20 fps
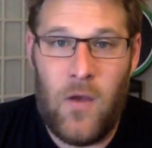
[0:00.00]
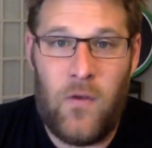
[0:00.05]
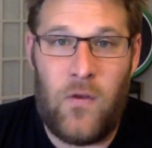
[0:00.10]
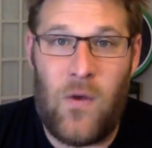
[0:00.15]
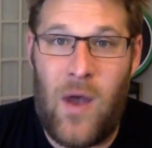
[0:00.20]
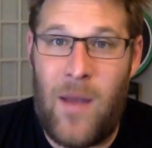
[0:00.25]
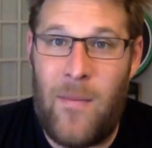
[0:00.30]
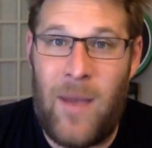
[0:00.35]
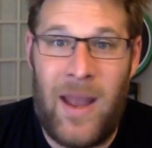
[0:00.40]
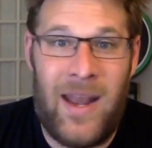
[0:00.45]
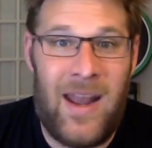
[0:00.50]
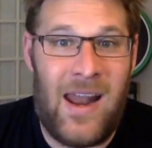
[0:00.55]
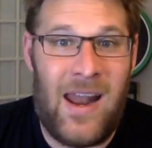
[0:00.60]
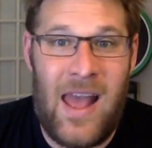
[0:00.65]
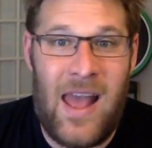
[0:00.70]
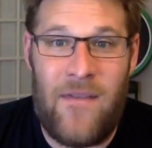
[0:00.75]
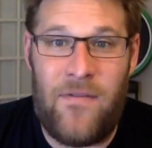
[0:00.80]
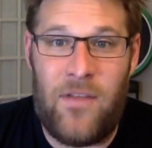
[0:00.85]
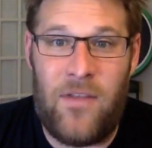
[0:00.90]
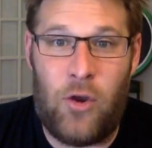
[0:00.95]
So I might
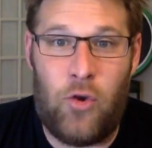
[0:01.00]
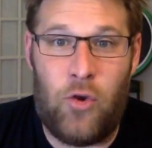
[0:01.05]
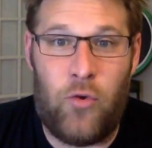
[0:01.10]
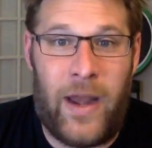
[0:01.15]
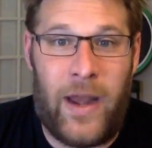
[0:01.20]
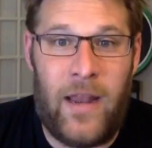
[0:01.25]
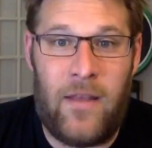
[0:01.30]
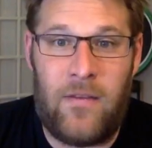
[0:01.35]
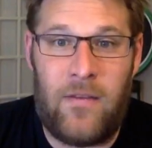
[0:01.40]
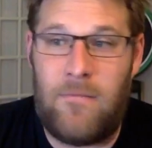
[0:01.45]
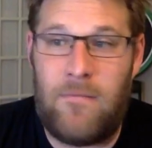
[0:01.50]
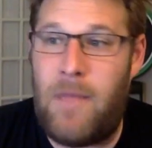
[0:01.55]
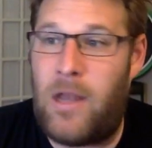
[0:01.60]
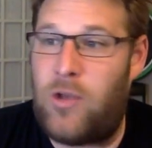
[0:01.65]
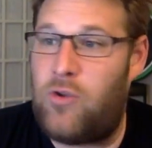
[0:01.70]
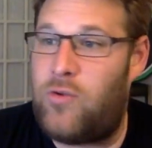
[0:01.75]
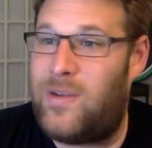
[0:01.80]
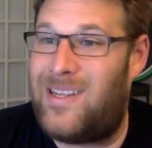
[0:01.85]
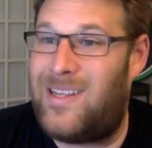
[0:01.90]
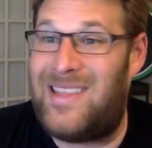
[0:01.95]
not have the greatest
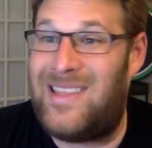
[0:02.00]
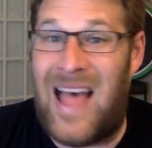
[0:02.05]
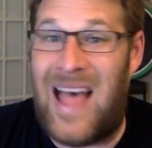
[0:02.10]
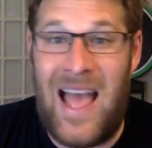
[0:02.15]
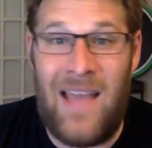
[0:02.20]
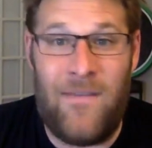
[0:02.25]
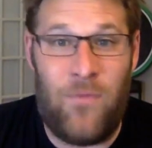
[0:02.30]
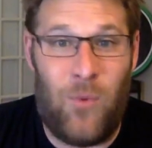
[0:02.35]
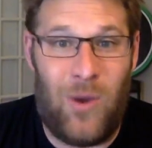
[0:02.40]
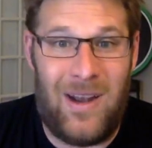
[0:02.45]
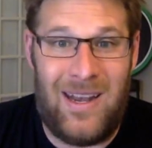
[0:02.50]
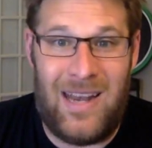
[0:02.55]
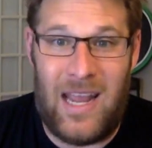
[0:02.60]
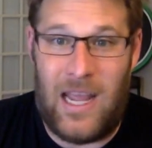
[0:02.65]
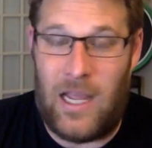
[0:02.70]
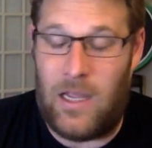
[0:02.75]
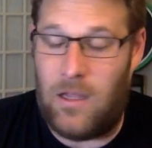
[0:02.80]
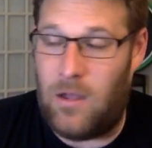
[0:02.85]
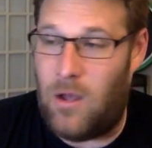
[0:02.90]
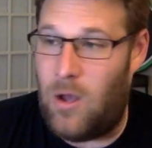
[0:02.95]
metrics live one
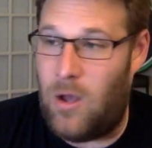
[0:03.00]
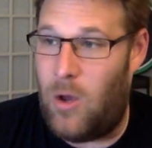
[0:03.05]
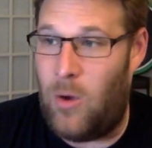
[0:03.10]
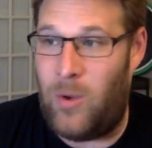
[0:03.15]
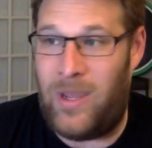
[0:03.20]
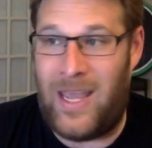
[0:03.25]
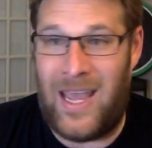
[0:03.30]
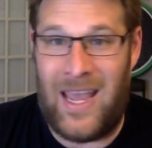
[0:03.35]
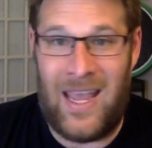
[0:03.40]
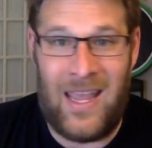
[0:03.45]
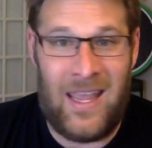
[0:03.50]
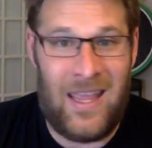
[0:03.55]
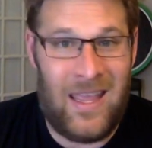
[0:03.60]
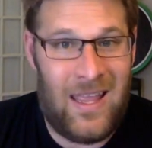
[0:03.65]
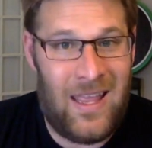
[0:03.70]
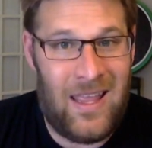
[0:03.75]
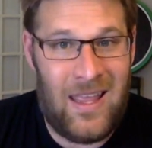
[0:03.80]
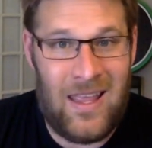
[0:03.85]
day. Okay.